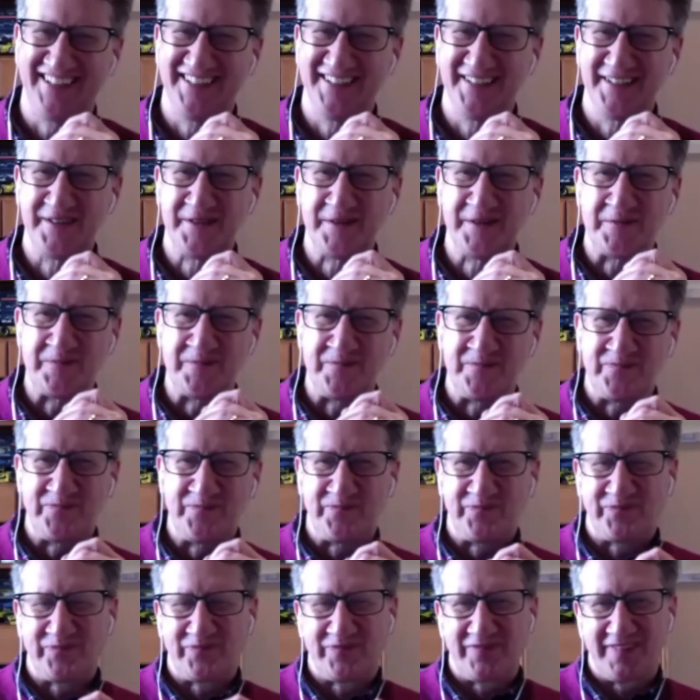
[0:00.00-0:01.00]
she'd go,
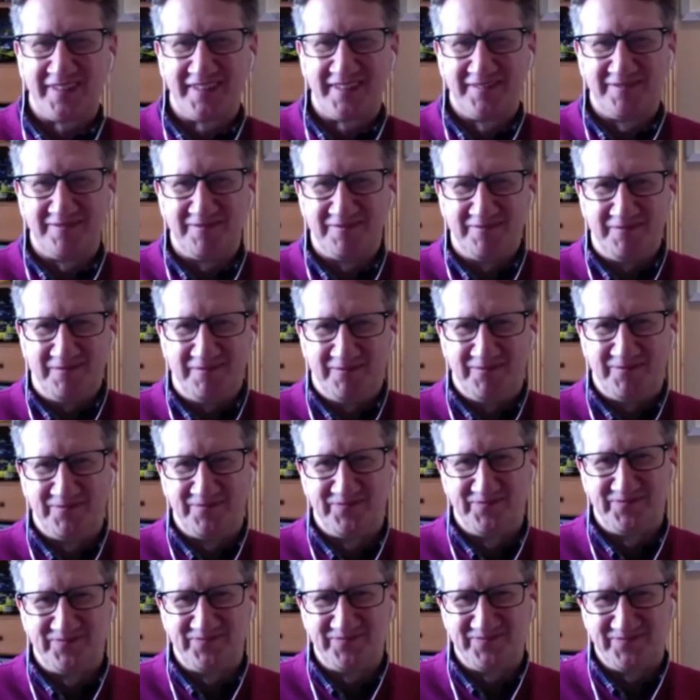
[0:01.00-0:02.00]
how do you know words to
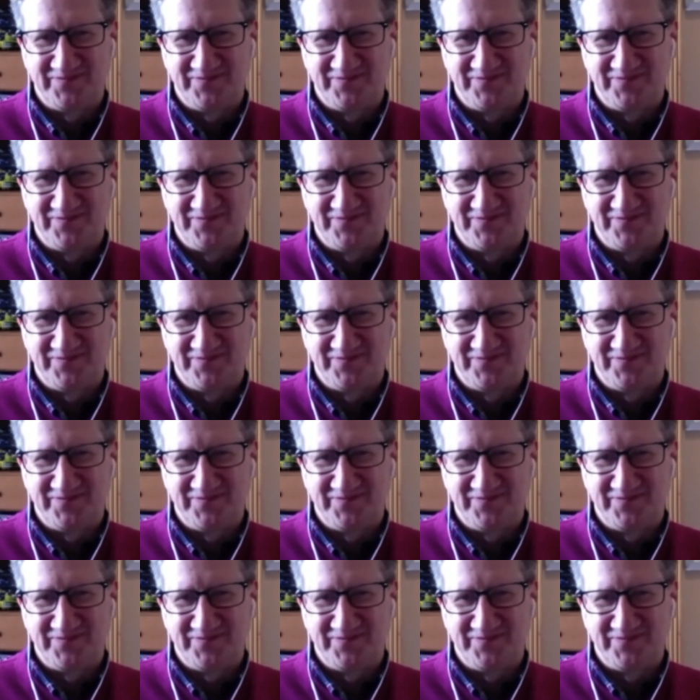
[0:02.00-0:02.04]
Backstreet